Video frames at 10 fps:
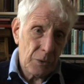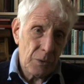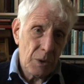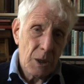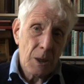
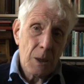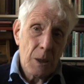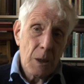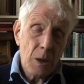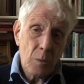who
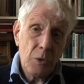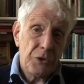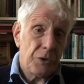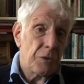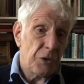
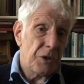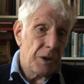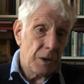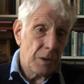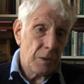was
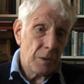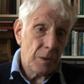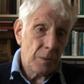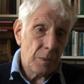interested in,